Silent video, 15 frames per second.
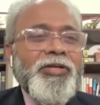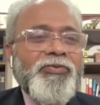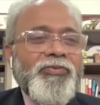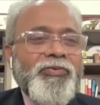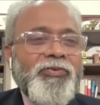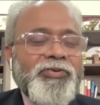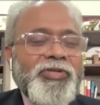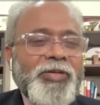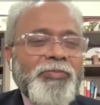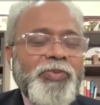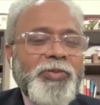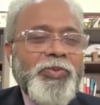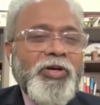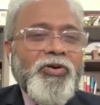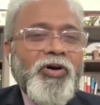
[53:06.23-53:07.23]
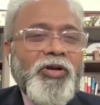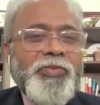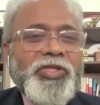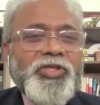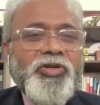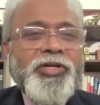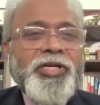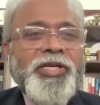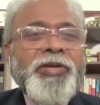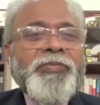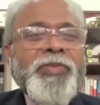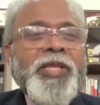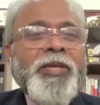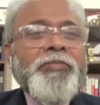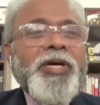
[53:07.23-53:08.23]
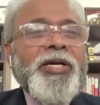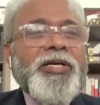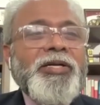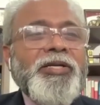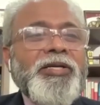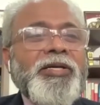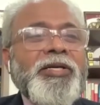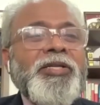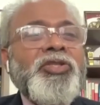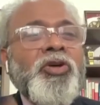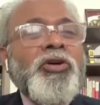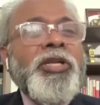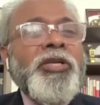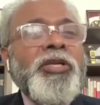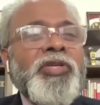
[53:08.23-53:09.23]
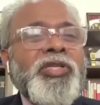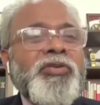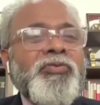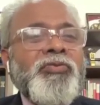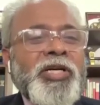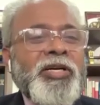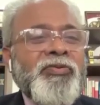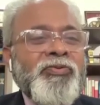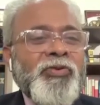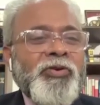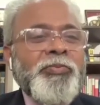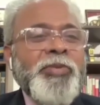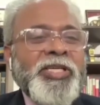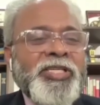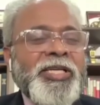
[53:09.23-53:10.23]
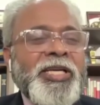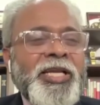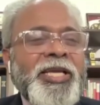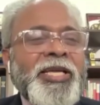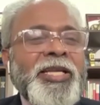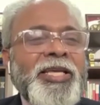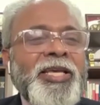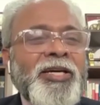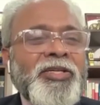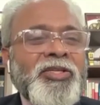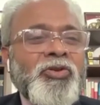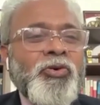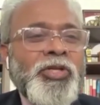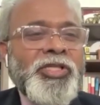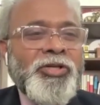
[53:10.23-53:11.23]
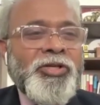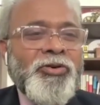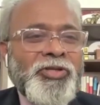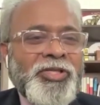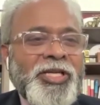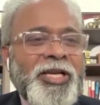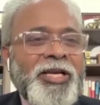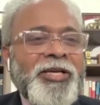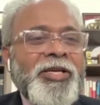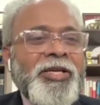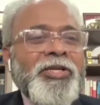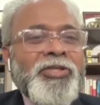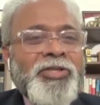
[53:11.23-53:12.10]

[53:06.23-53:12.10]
the some people call me johnny but uh, johnny was a word for basically any young soldier or sailor.